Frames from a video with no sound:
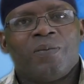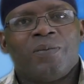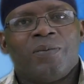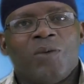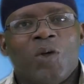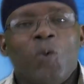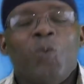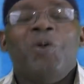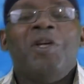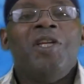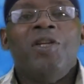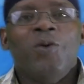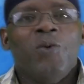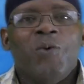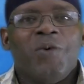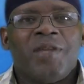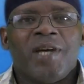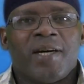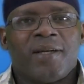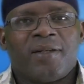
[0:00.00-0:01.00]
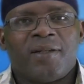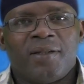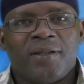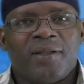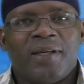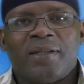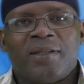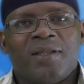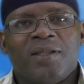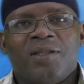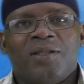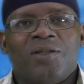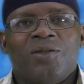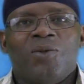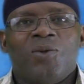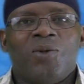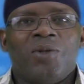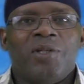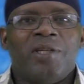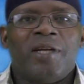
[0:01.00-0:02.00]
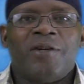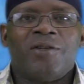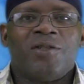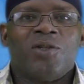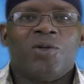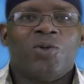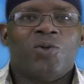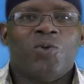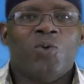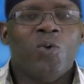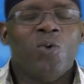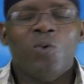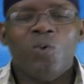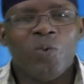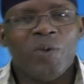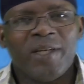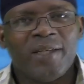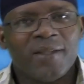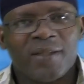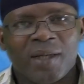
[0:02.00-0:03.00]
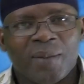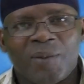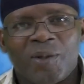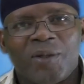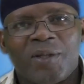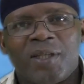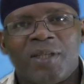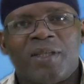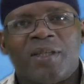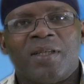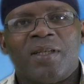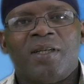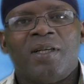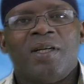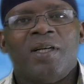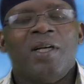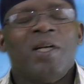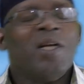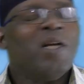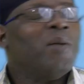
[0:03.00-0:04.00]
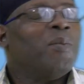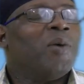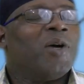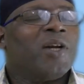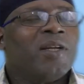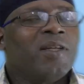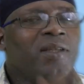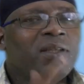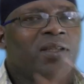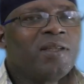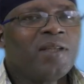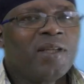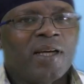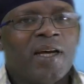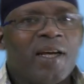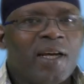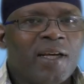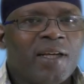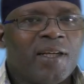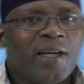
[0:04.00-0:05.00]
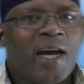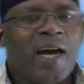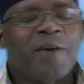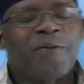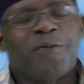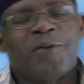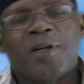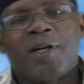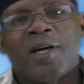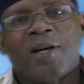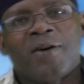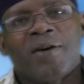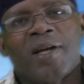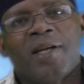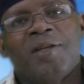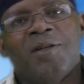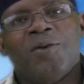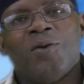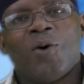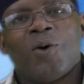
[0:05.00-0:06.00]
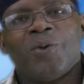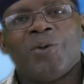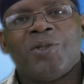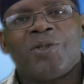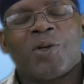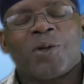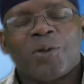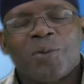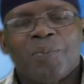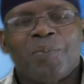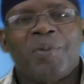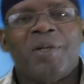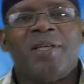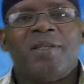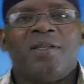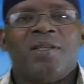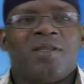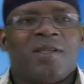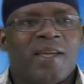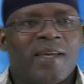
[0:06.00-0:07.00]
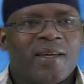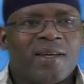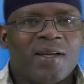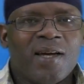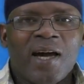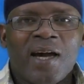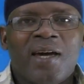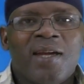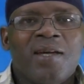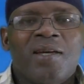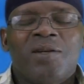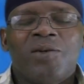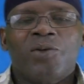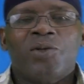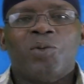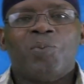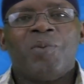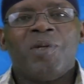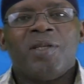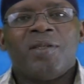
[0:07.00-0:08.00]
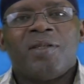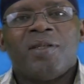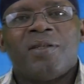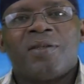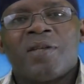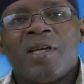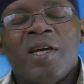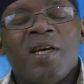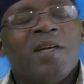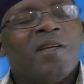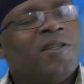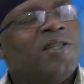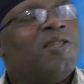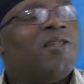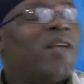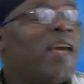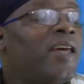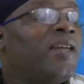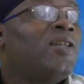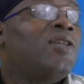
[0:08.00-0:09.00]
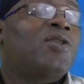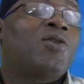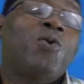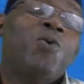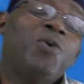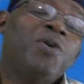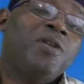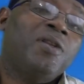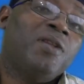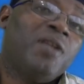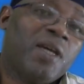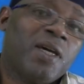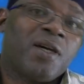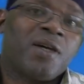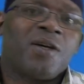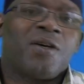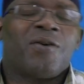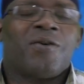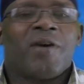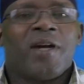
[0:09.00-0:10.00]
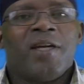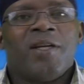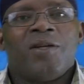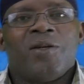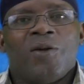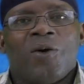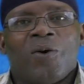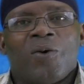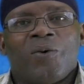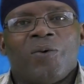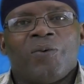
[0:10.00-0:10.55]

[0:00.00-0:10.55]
We know that. There is no two ways about it. But in Africa right now, in certain places like Ghana and those places, the Chinese go in there right now